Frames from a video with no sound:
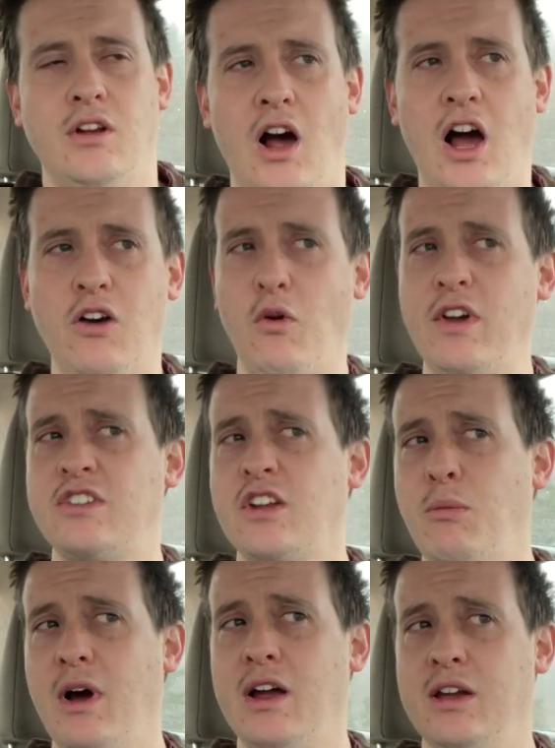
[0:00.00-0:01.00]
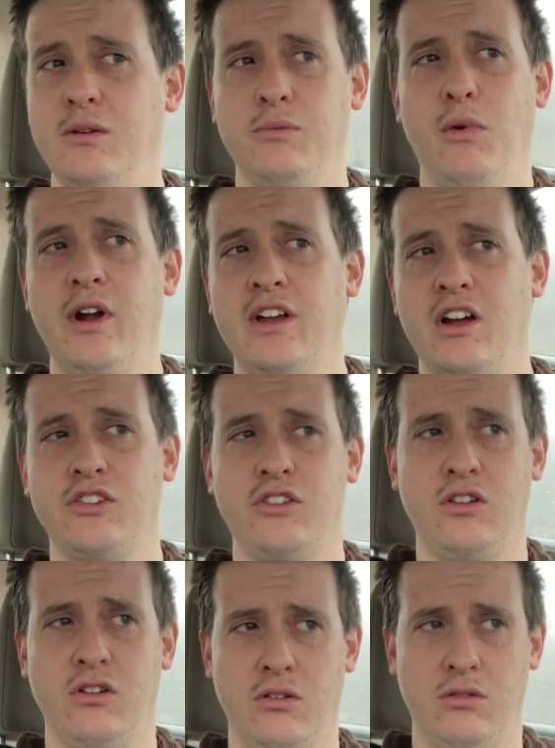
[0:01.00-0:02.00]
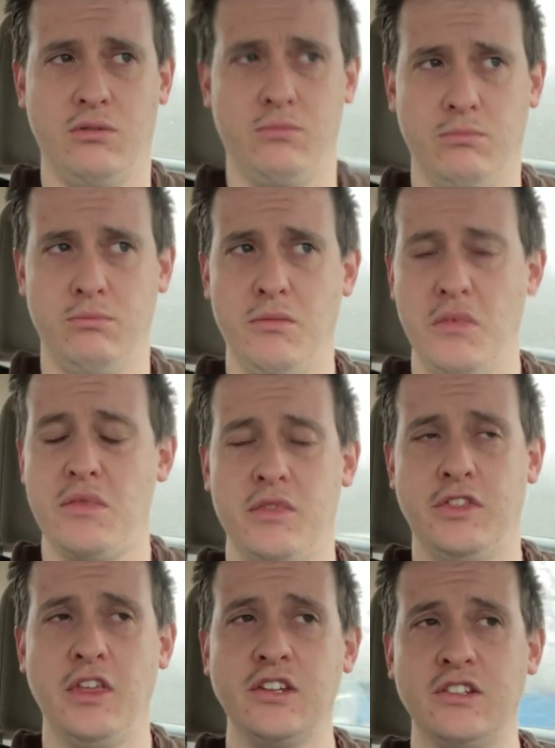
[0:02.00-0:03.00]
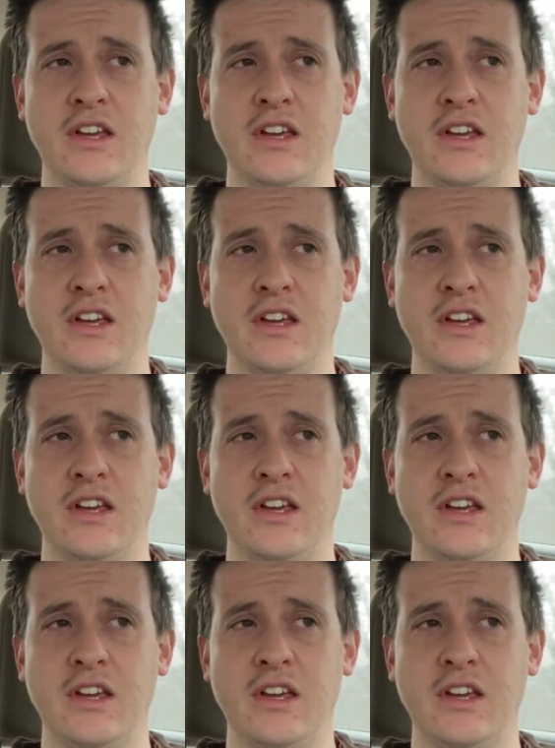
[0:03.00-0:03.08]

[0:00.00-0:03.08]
I wasted my money on things